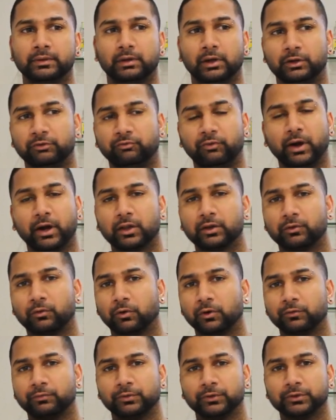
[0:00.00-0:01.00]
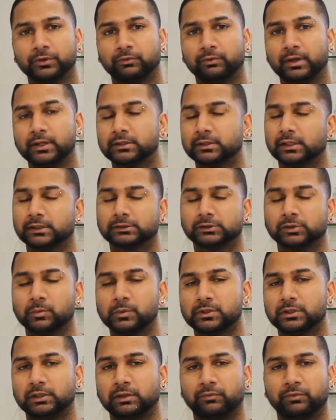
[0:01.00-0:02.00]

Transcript: a regular oil filter wrench has so much